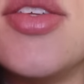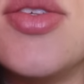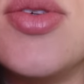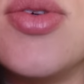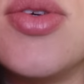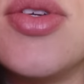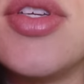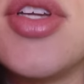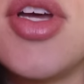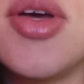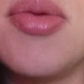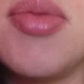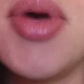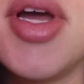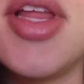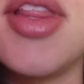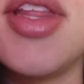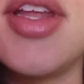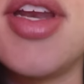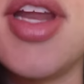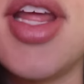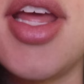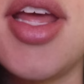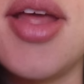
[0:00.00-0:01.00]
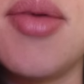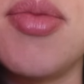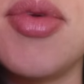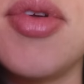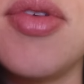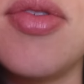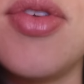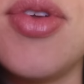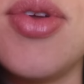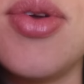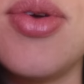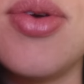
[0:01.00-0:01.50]
as you can tell by the name,
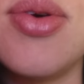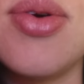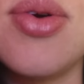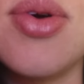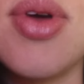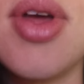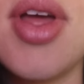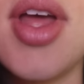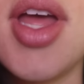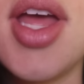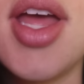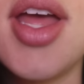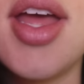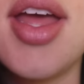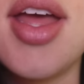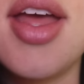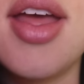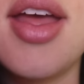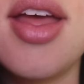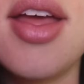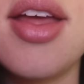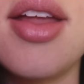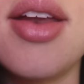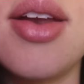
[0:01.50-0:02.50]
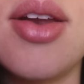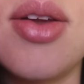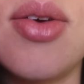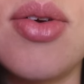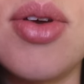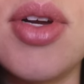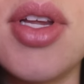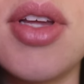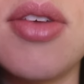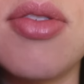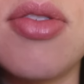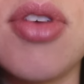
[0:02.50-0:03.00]
if you know any